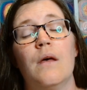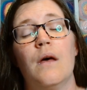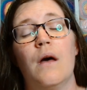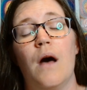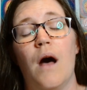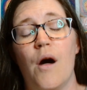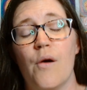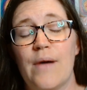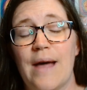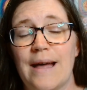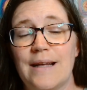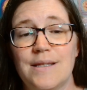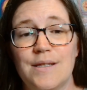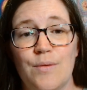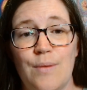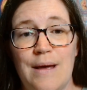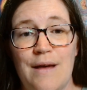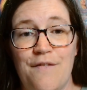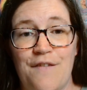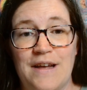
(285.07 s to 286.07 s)
I'll get to
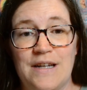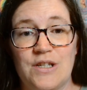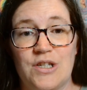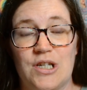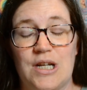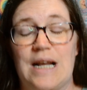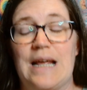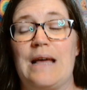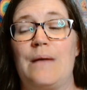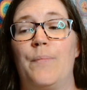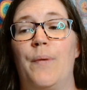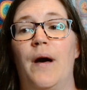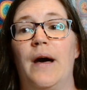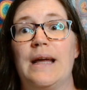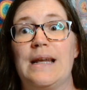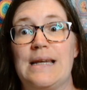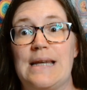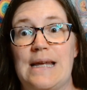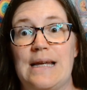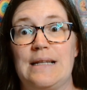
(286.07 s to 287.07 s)
it eventually, but I
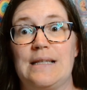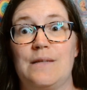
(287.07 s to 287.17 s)
need